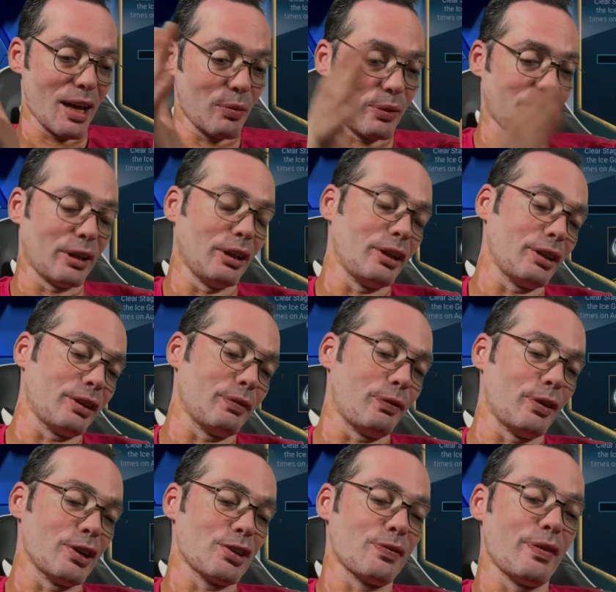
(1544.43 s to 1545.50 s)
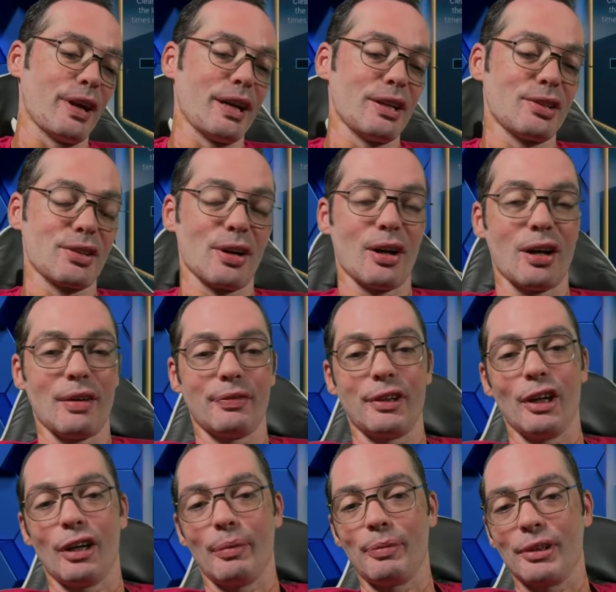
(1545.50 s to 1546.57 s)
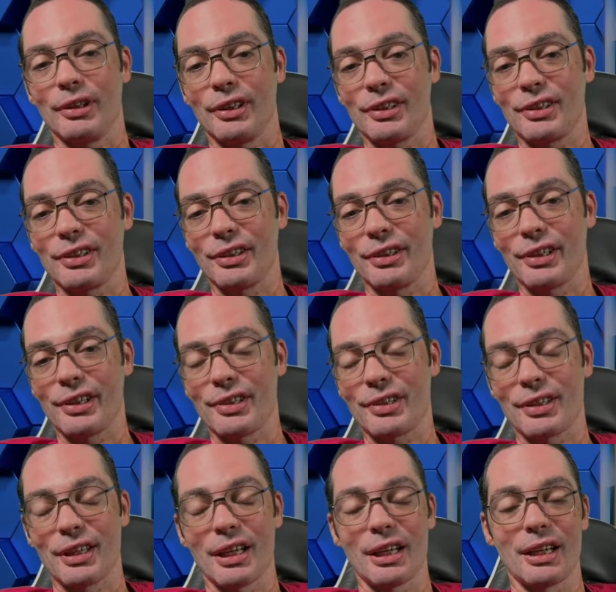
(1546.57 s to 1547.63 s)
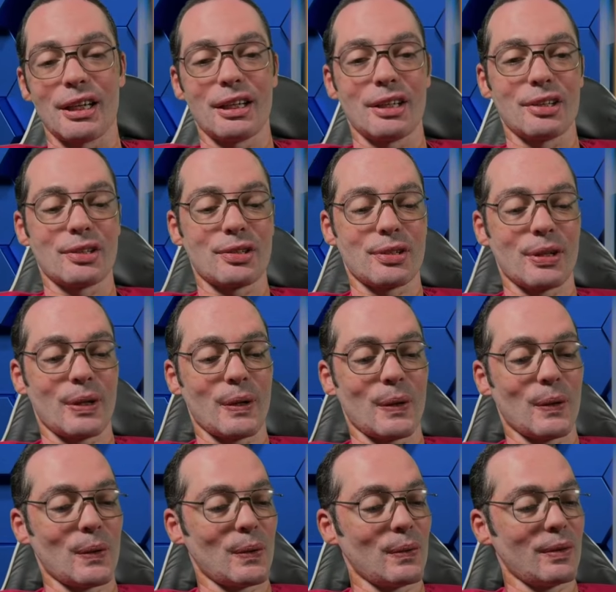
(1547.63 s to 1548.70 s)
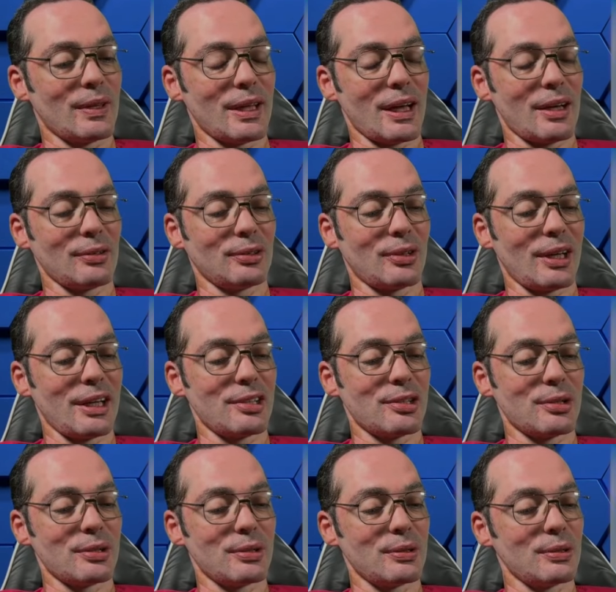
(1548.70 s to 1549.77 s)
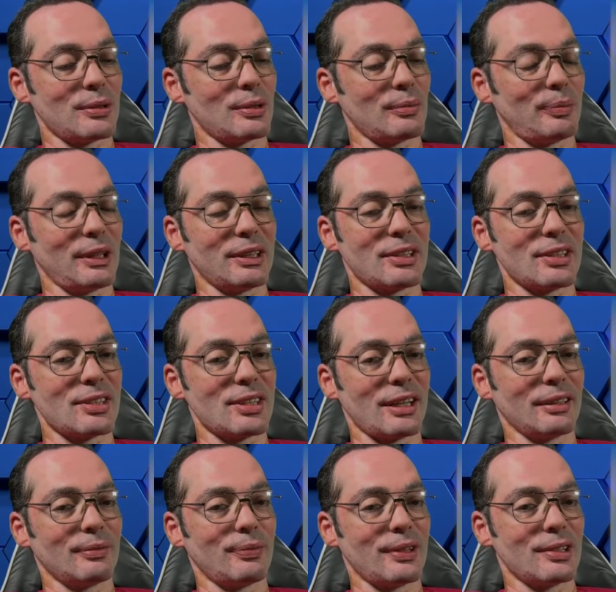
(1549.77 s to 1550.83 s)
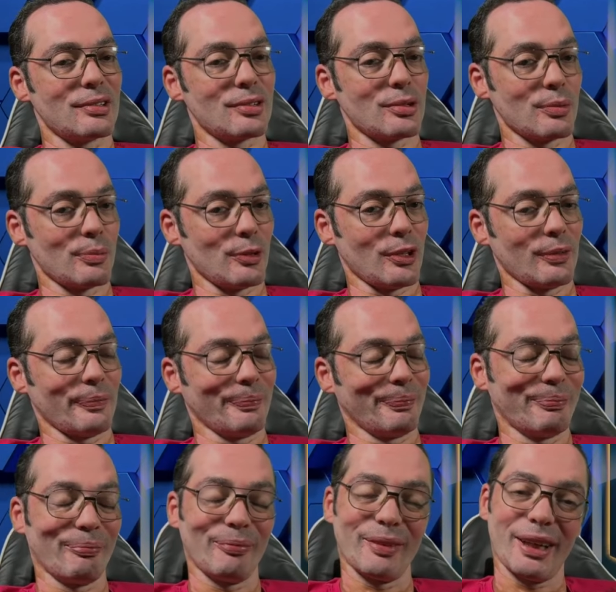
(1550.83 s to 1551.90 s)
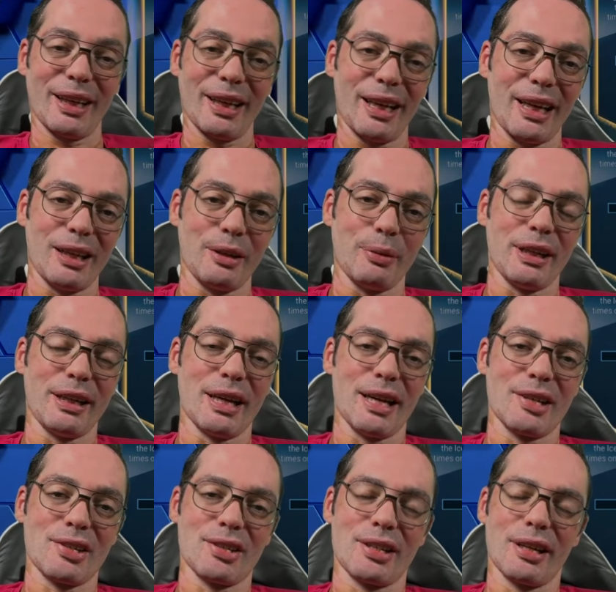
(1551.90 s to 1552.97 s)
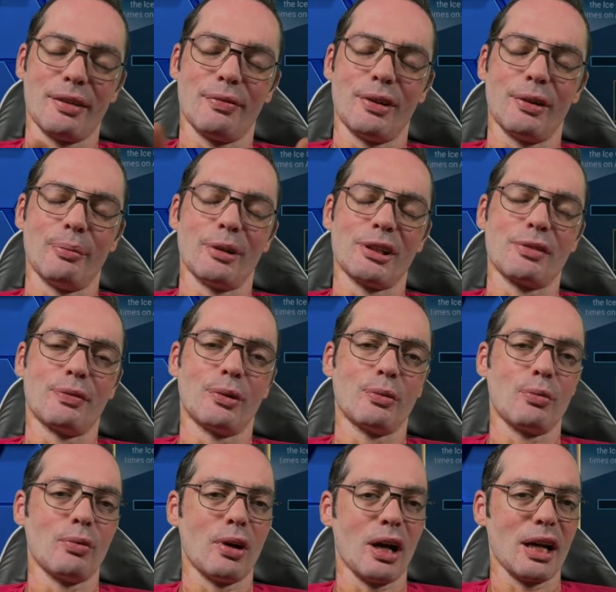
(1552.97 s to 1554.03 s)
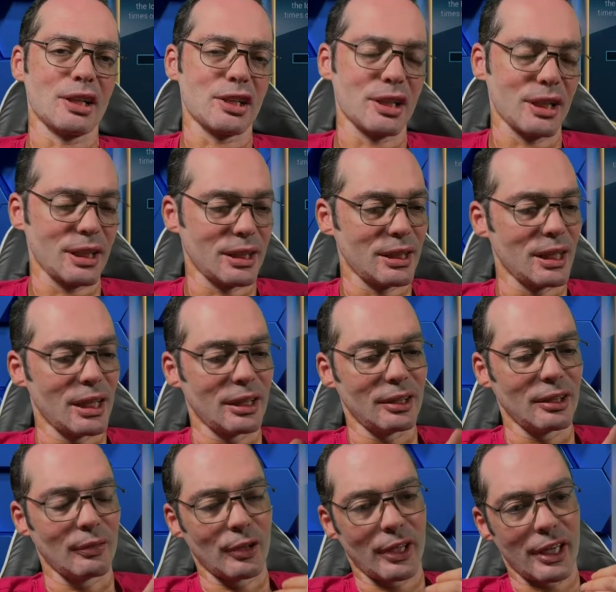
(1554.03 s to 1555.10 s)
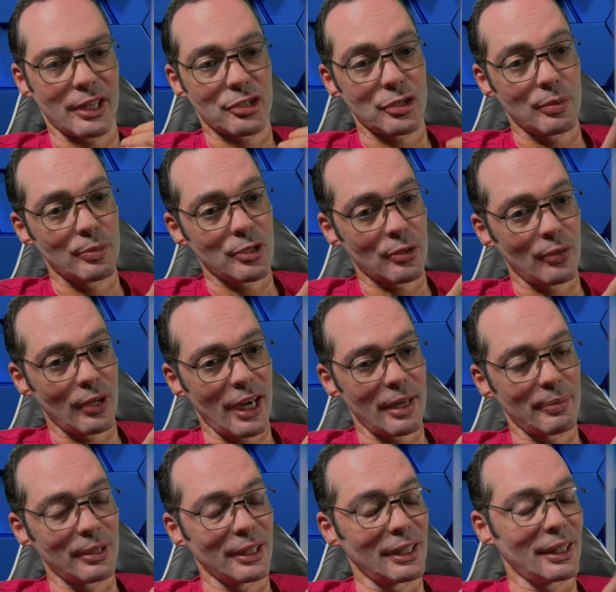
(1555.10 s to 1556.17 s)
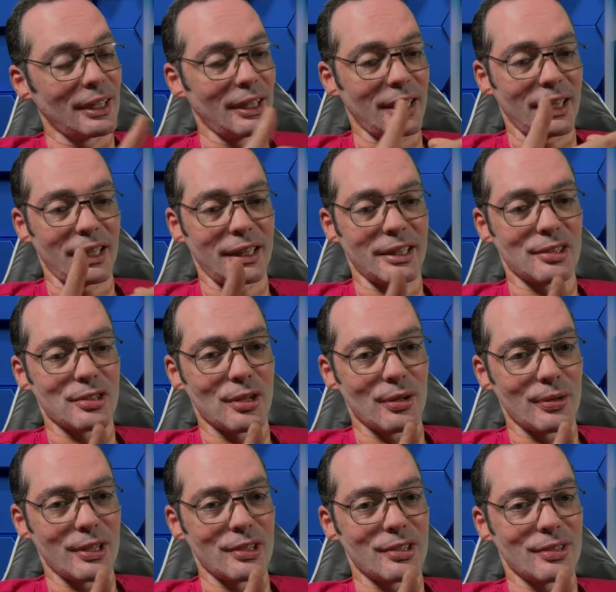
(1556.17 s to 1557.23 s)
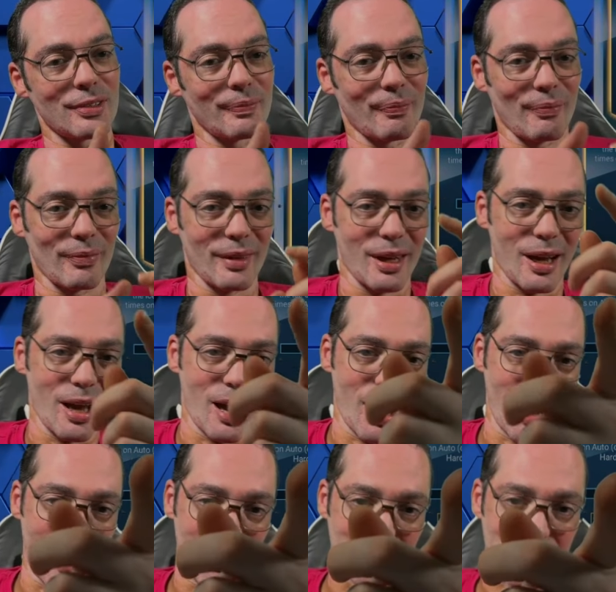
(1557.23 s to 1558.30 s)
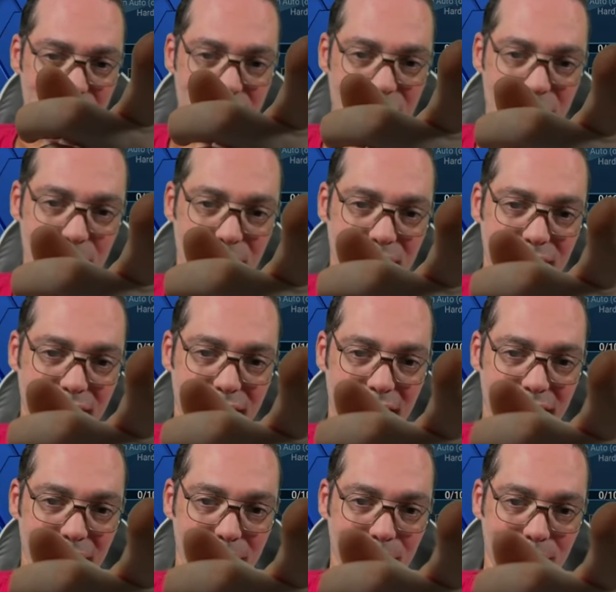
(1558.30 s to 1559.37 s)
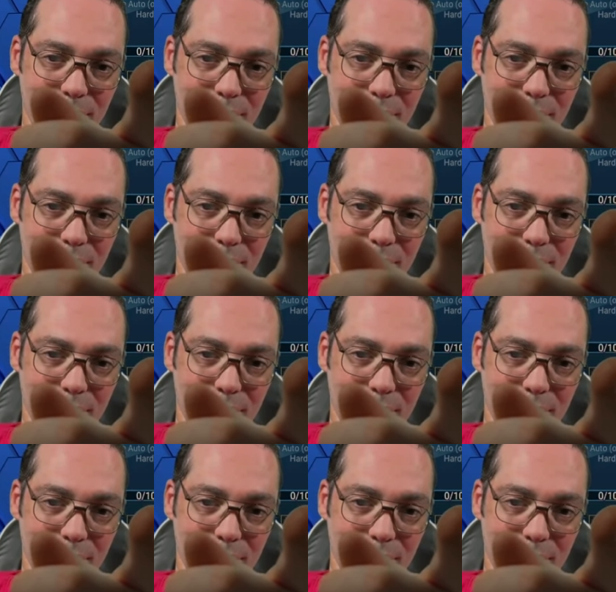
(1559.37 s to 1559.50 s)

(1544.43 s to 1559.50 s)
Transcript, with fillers: We cleared the first phase of the Arbiter series. So now try to complete the second phase tomorrow. Anyway guys, thank you very much for watching. Don't forget to subscribe. And as always, I'll see you in the game.